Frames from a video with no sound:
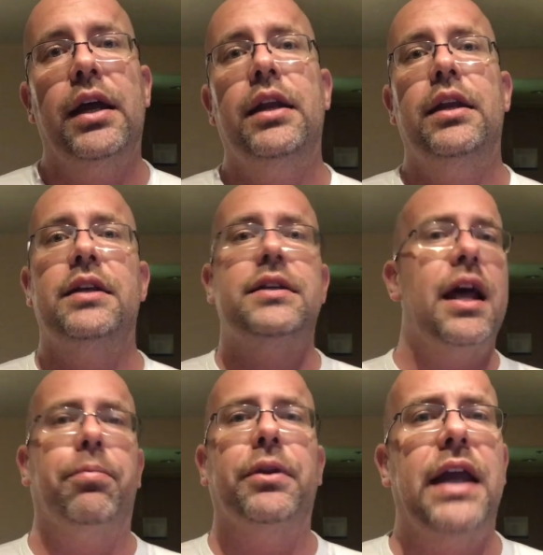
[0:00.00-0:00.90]
And it's
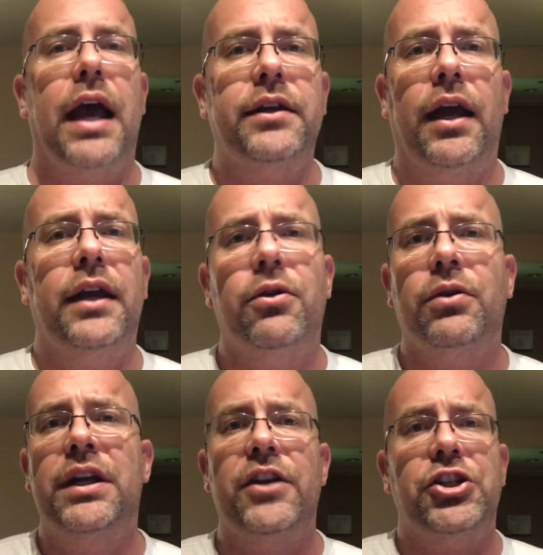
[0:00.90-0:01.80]
not a plea, I, I don't
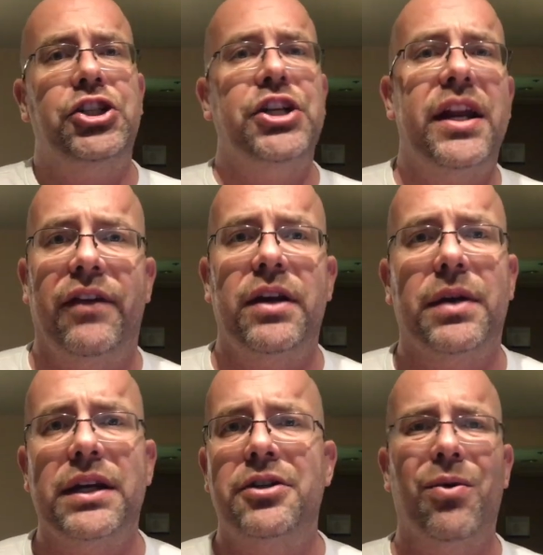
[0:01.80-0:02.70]
give a shit if
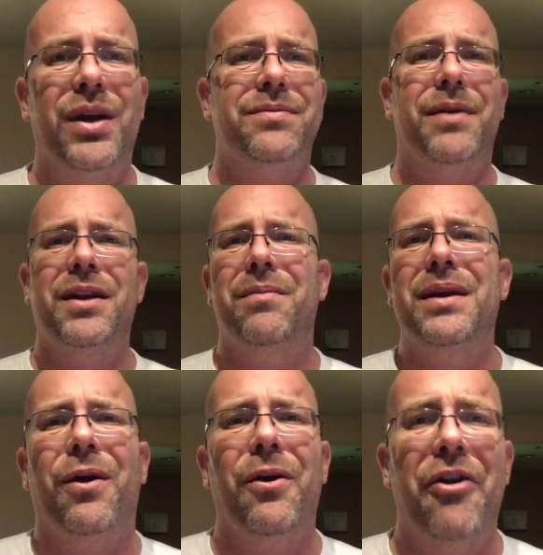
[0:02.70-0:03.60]
anybody donates money to
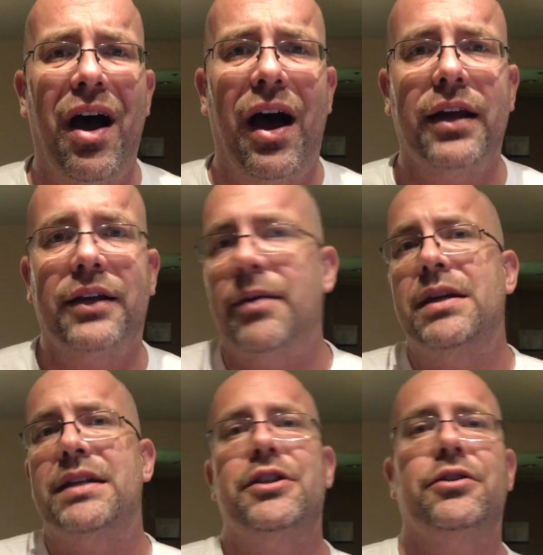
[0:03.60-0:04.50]
me or not, because I'm going
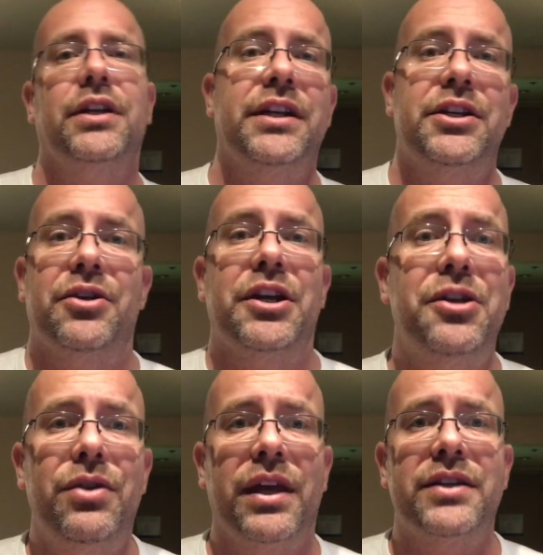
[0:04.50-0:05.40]
to still continue to
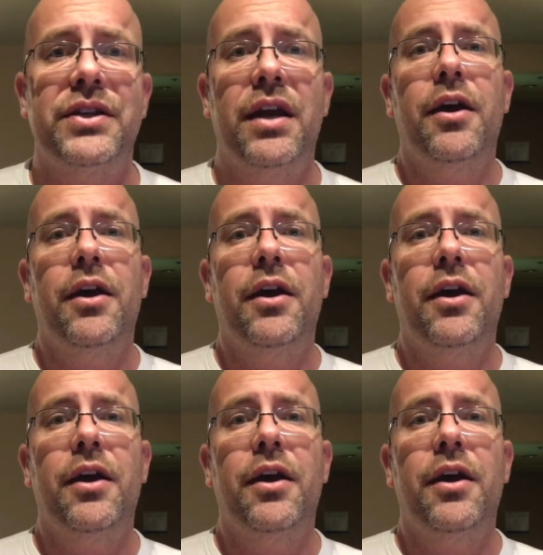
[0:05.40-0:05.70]
do this.